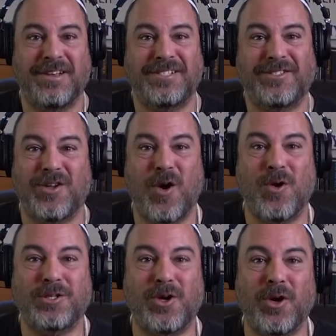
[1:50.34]

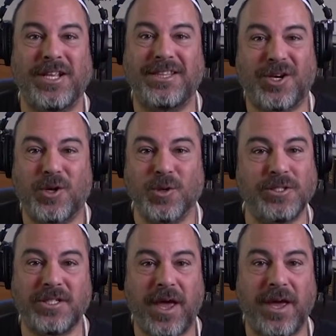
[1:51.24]
So during the
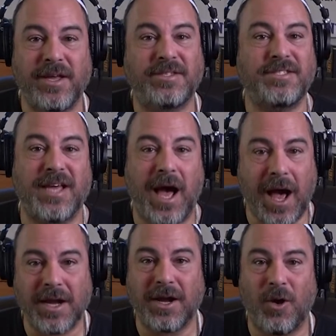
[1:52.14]
Crusades,
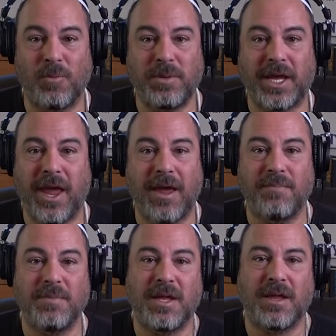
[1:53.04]
Akko
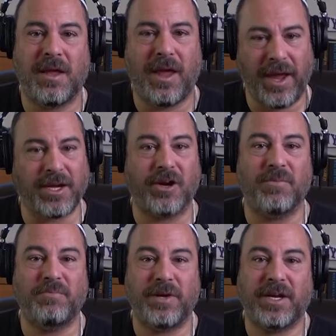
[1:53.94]
became
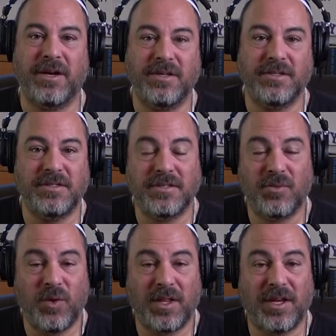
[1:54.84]
Acre because,
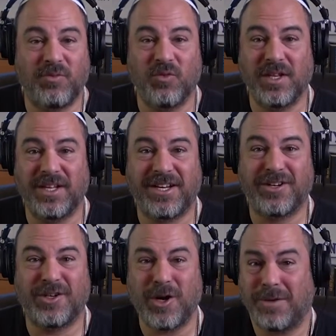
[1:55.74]
well, they really
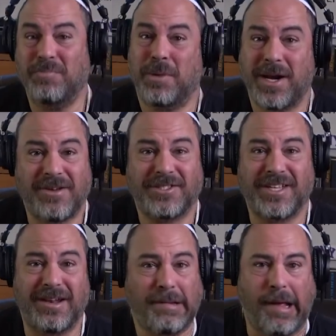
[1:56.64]
couldn't pronounce
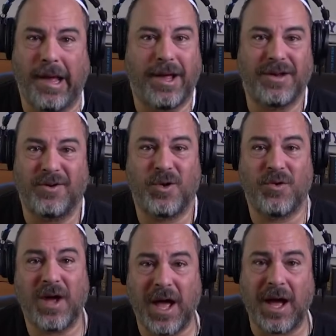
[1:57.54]
it. I don't
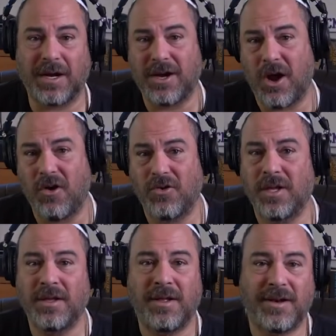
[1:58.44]
know. Akko,
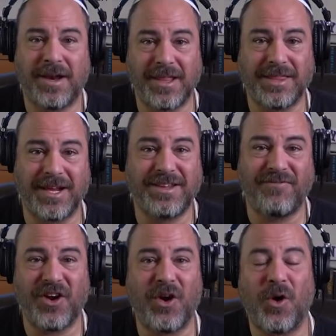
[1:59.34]
not that
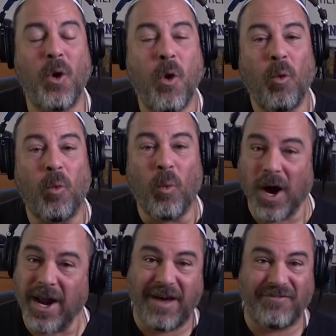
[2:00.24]
difficult.
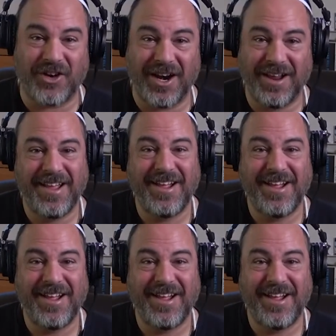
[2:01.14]
Whatever.